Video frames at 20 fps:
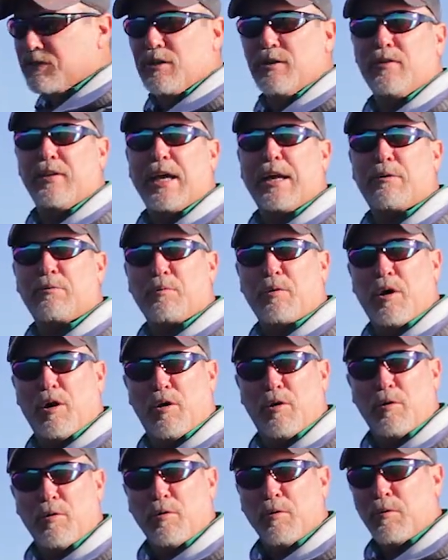do, they
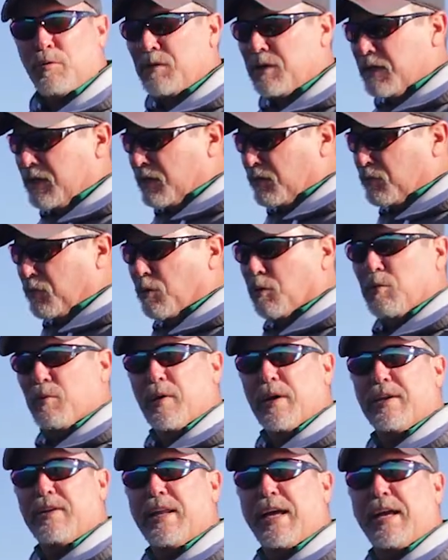roll. Well,
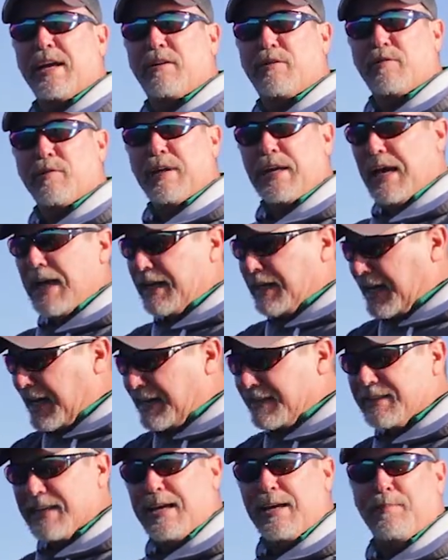when they create a
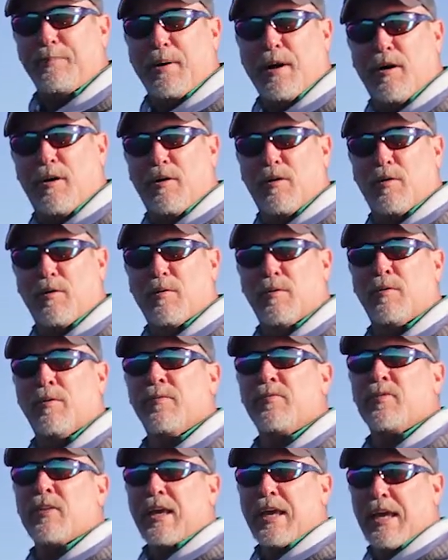deep hole,
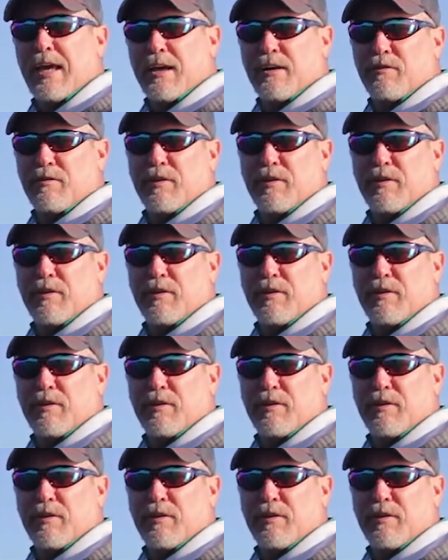it